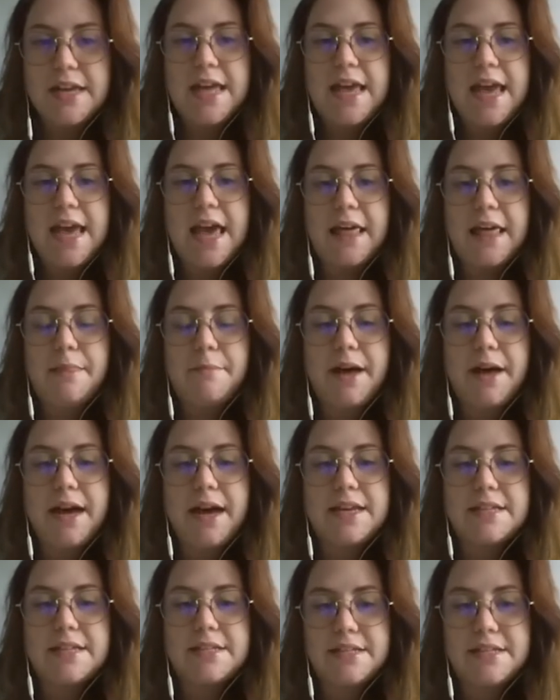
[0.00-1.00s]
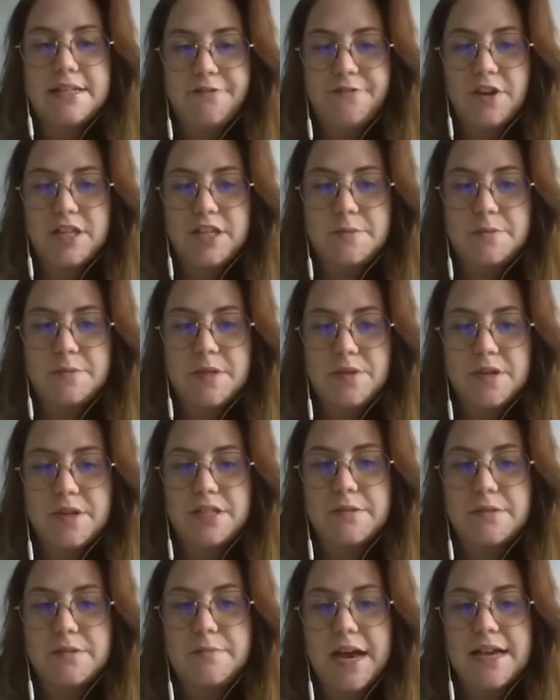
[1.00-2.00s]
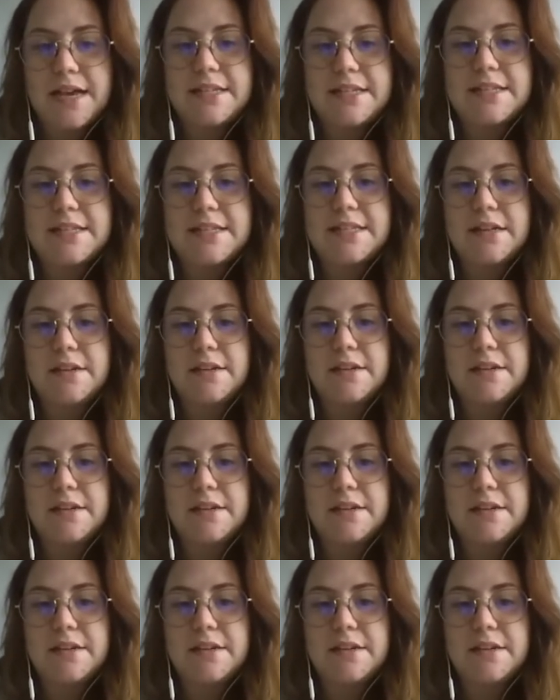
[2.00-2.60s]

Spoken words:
and by the difference between the mass